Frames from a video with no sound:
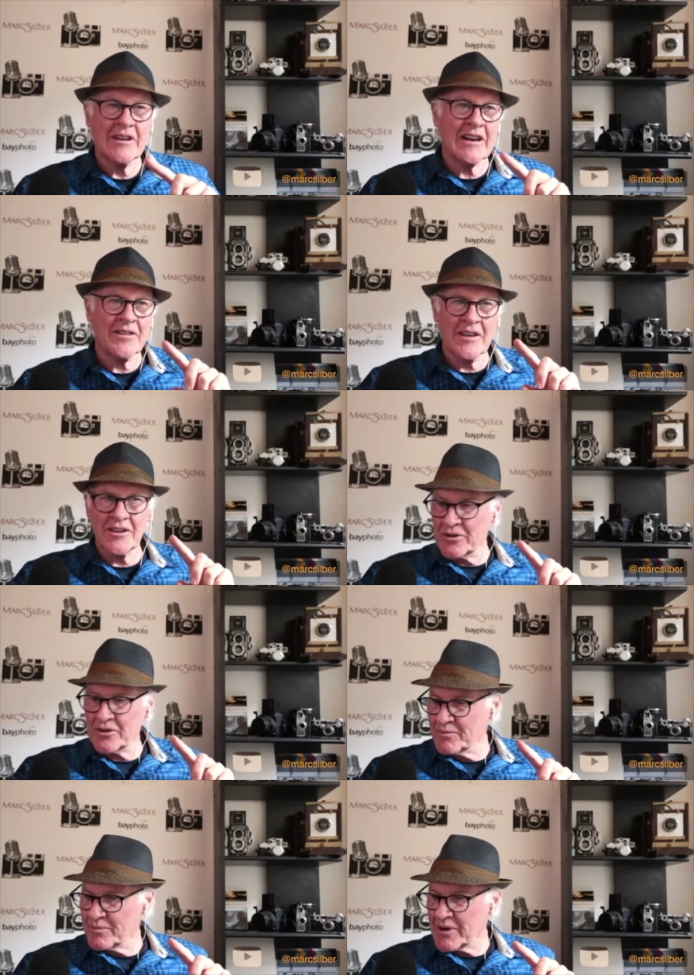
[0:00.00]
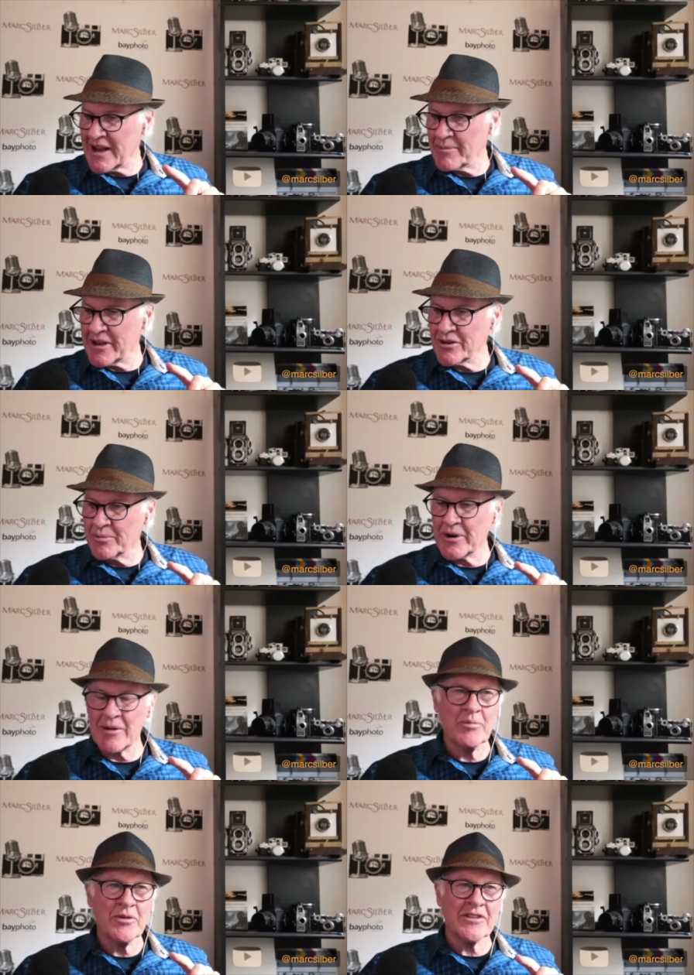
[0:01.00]
and i think you i bet you'll
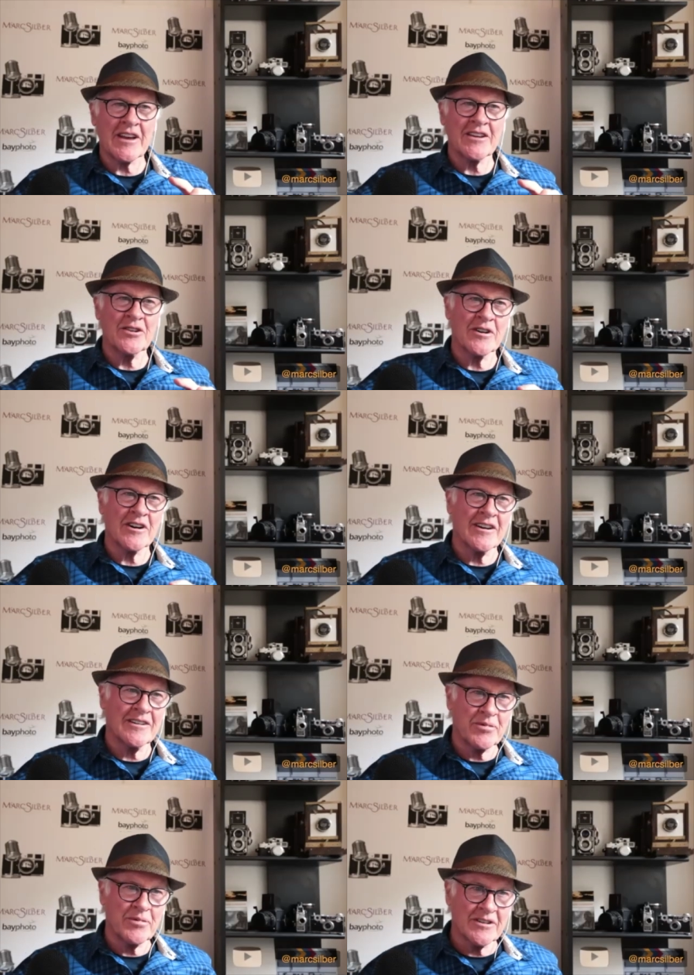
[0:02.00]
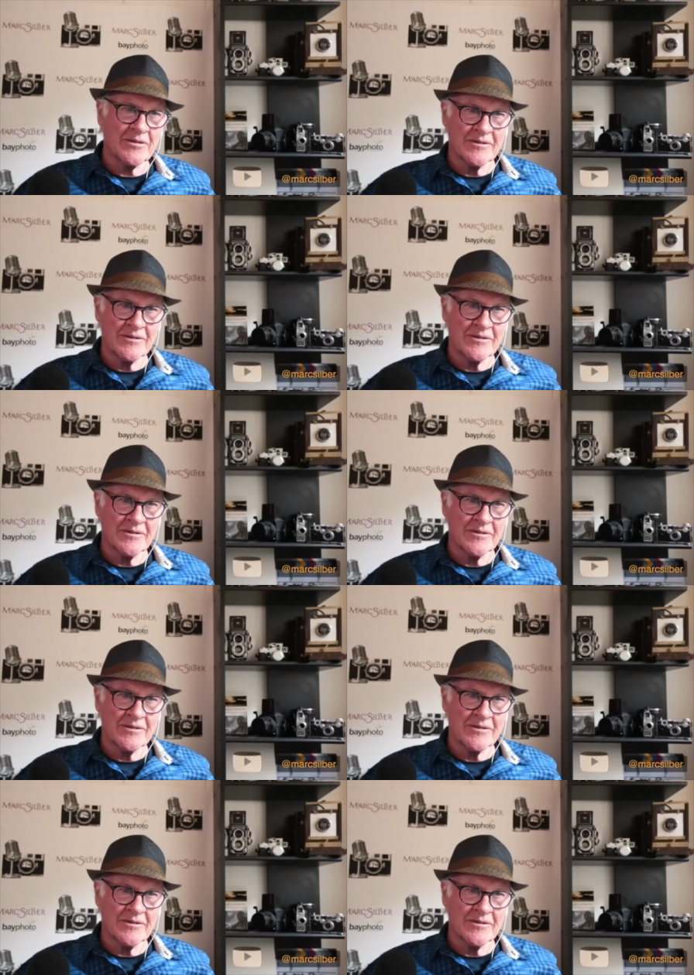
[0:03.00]
probably put that url pretty